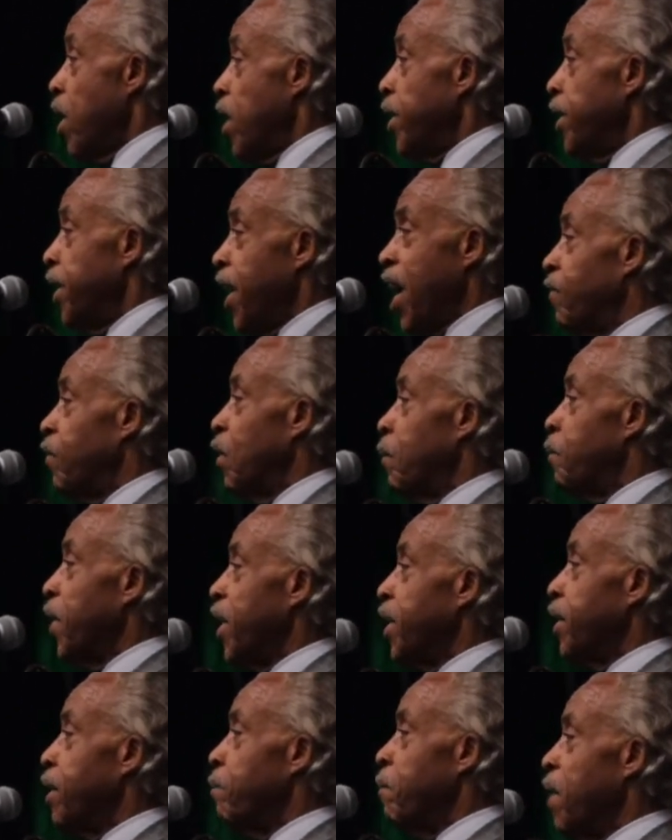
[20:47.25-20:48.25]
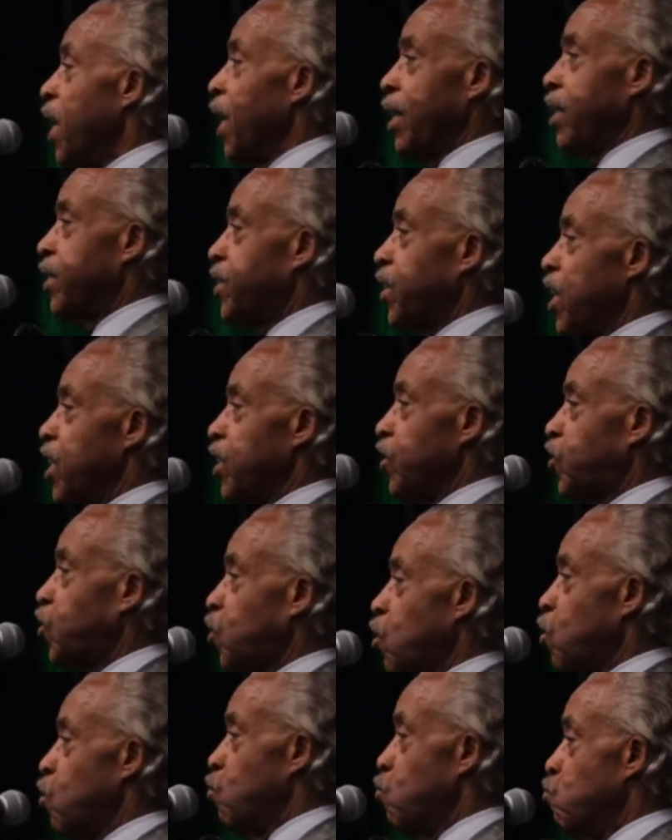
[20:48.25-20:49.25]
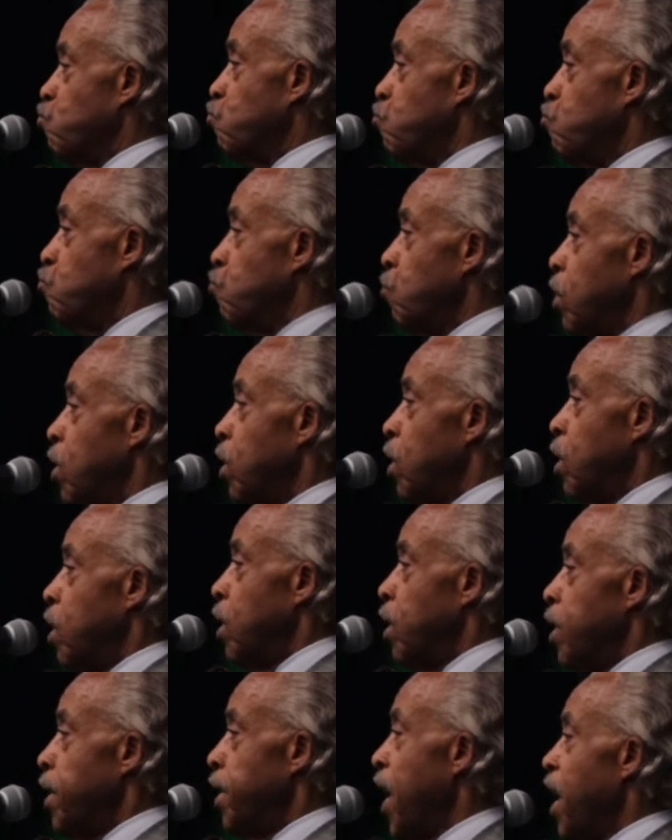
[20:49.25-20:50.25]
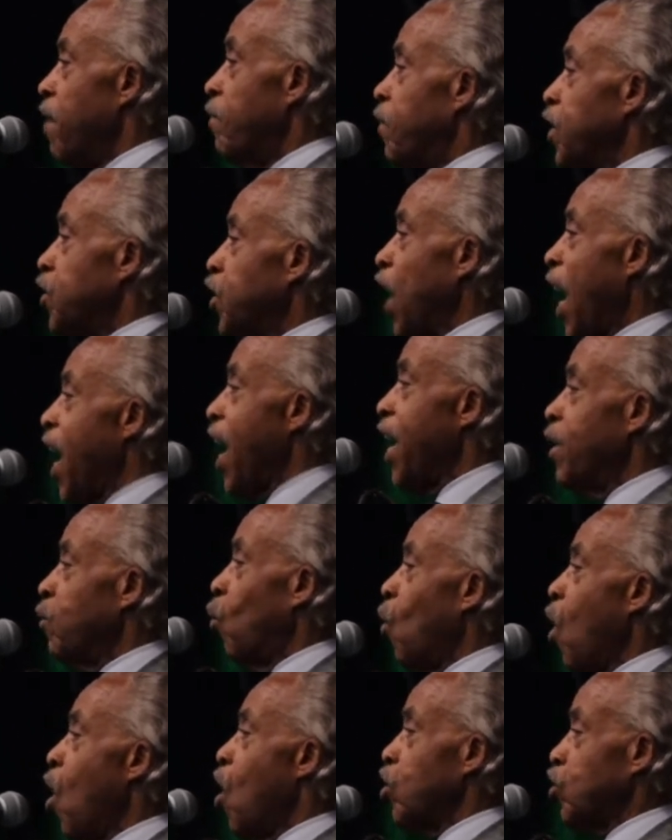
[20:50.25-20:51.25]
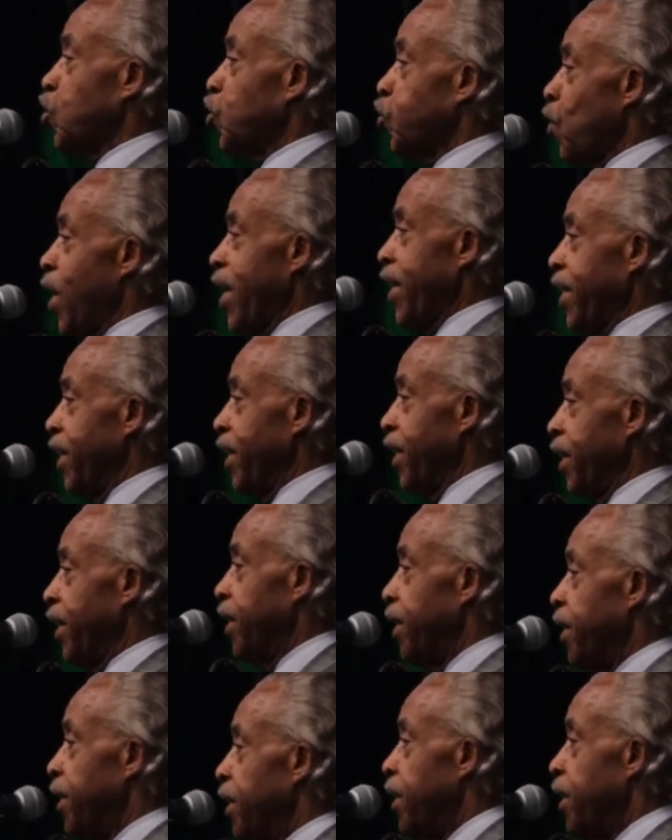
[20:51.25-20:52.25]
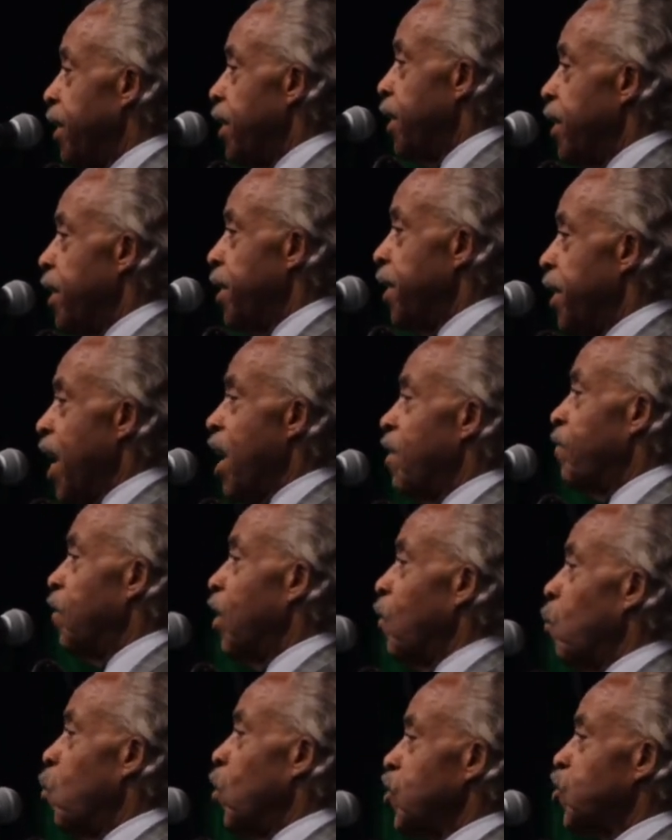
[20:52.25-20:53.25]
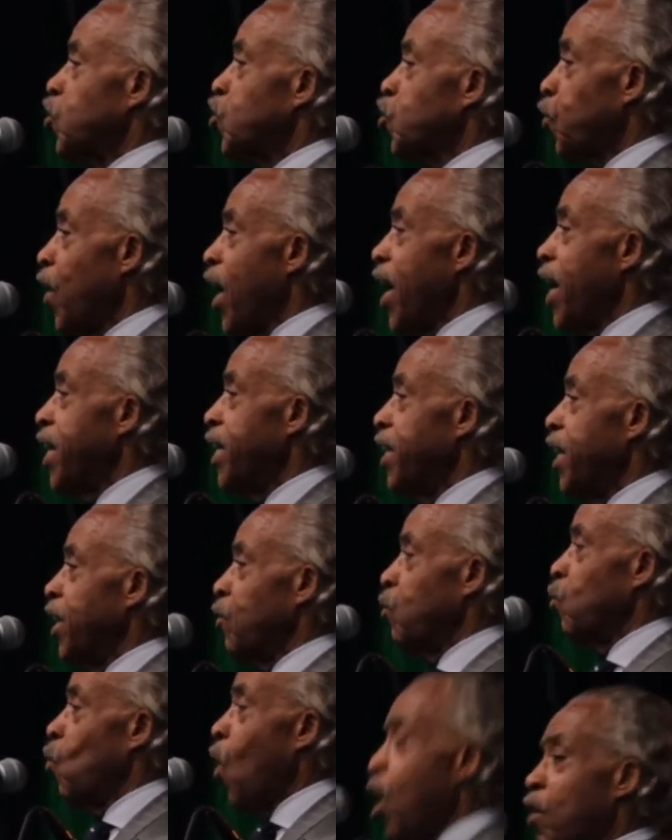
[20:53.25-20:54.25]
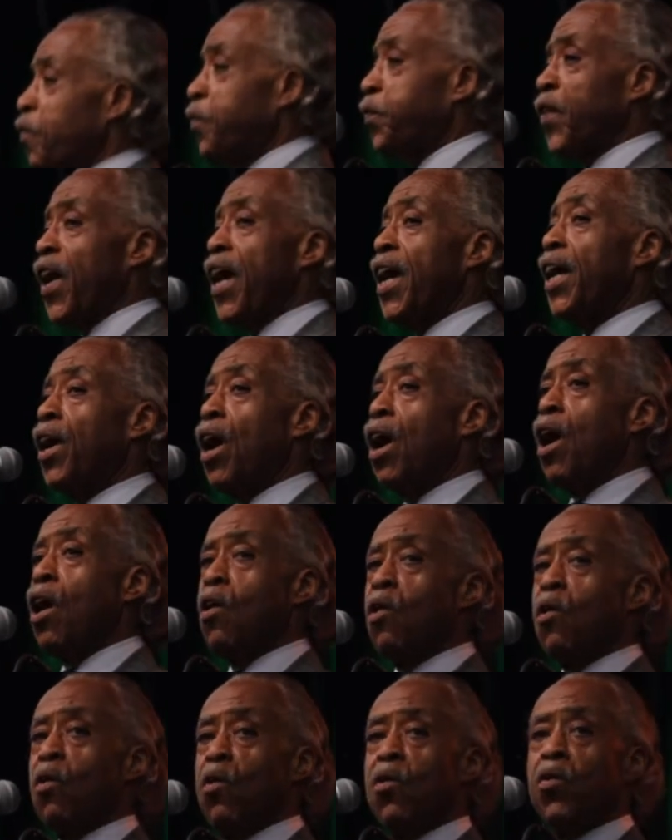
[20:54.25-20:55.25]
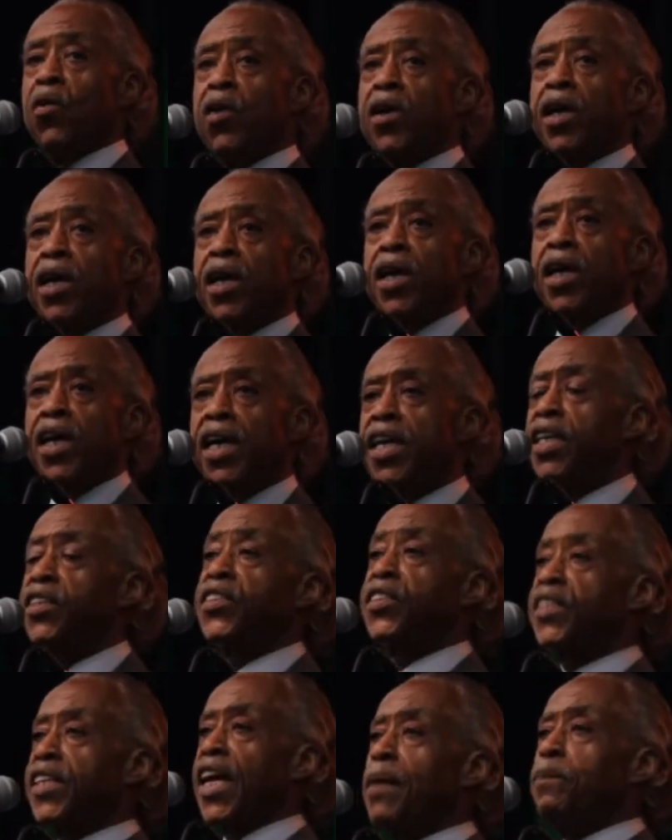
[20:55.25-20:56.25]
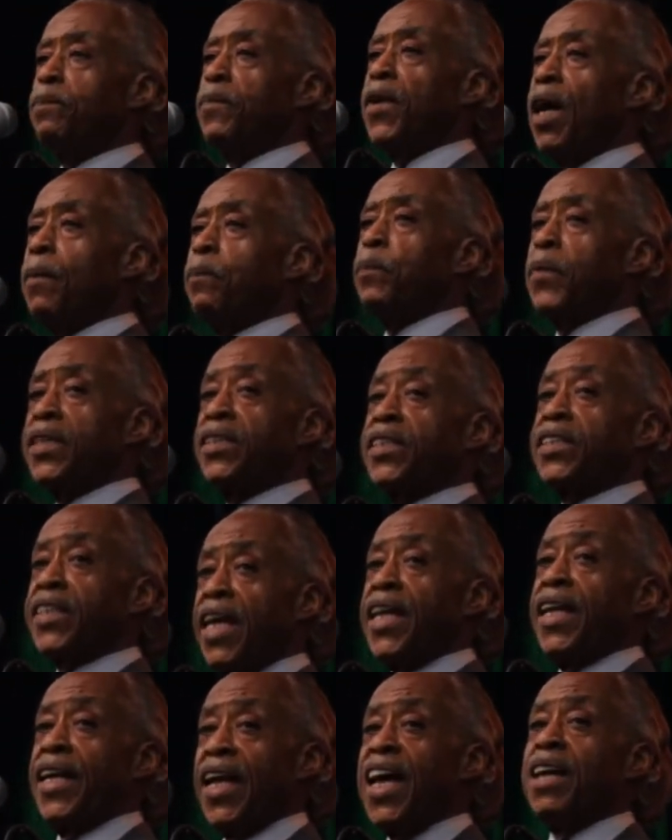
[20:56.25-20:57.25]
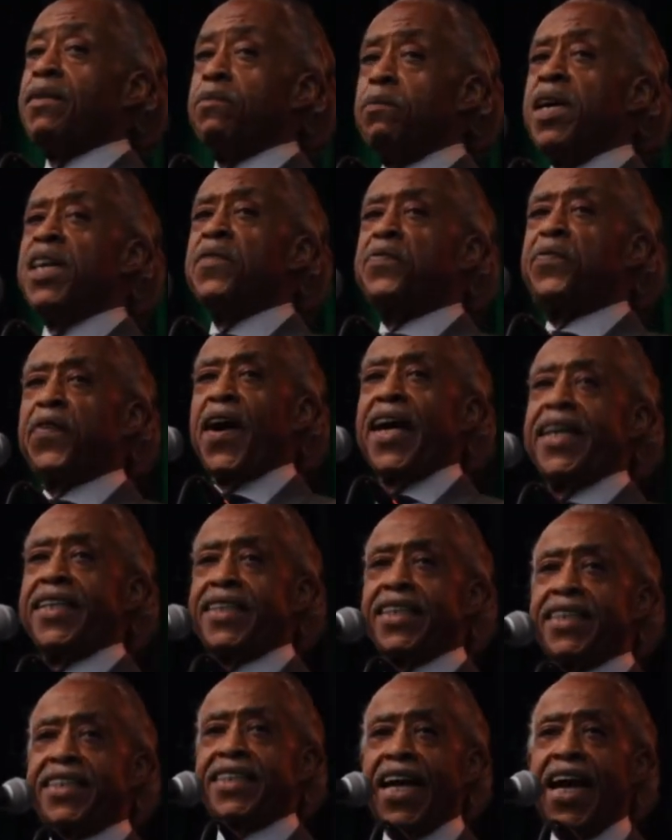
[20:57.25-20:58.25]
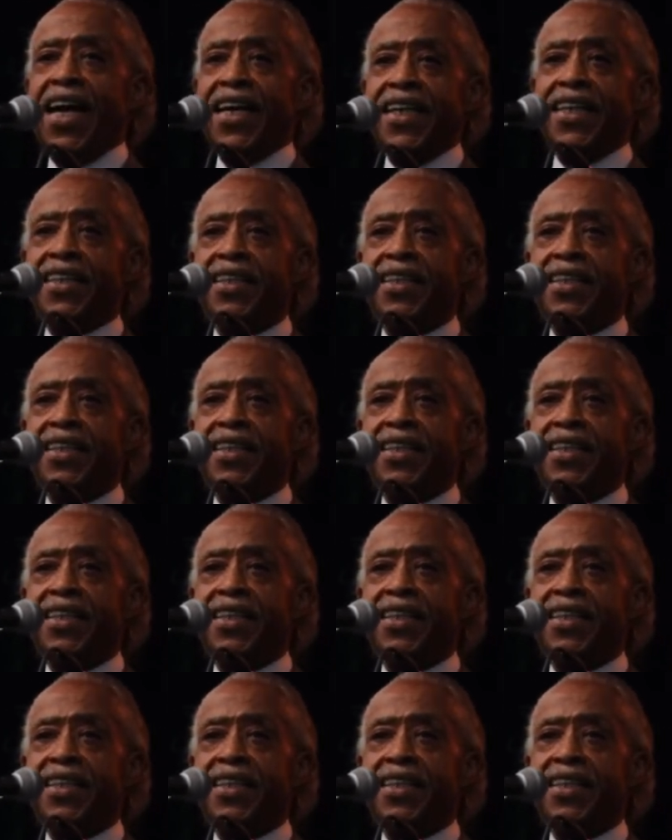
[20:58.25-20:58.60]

never been to military school, never had war training, never was trained in warfare at all, he stepped up and said, let me fight the giant.